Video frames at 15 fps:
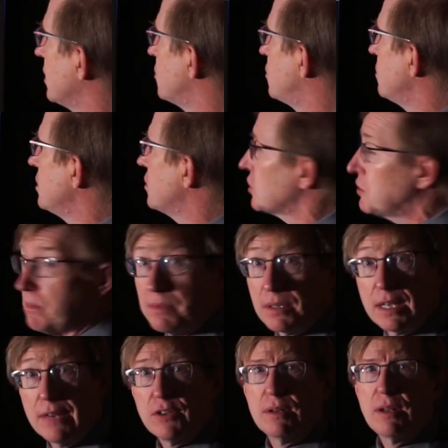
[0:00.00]
in 2 years,
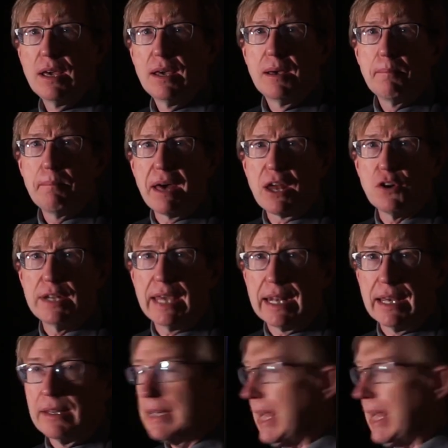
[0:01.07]
given better data.